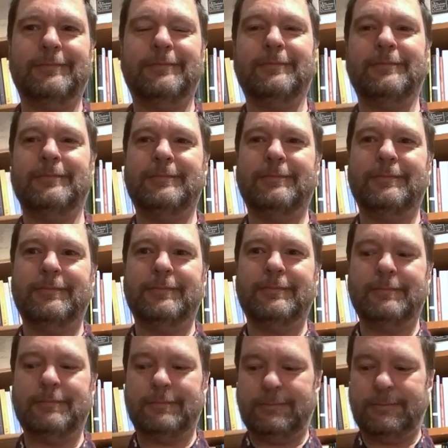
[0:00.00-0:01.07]

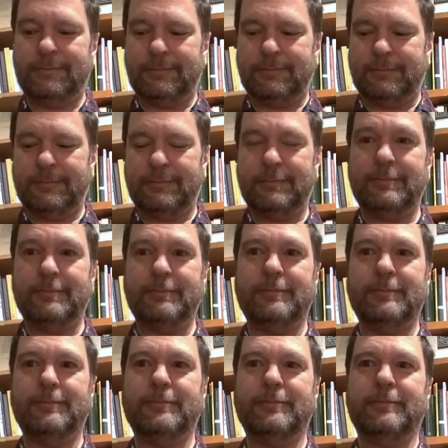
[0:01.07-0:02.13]

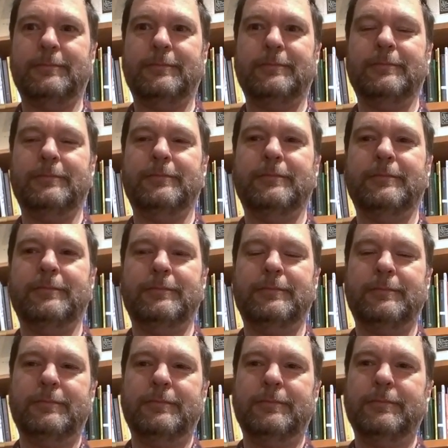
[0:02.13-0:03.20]

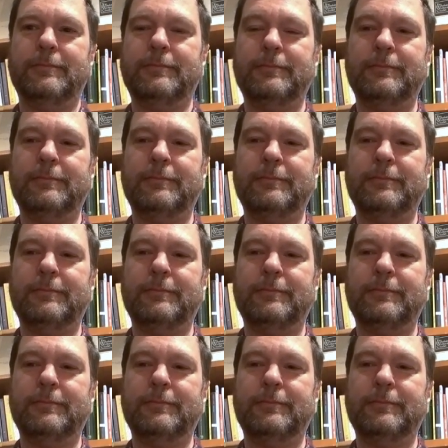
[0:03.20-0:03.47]
(silent)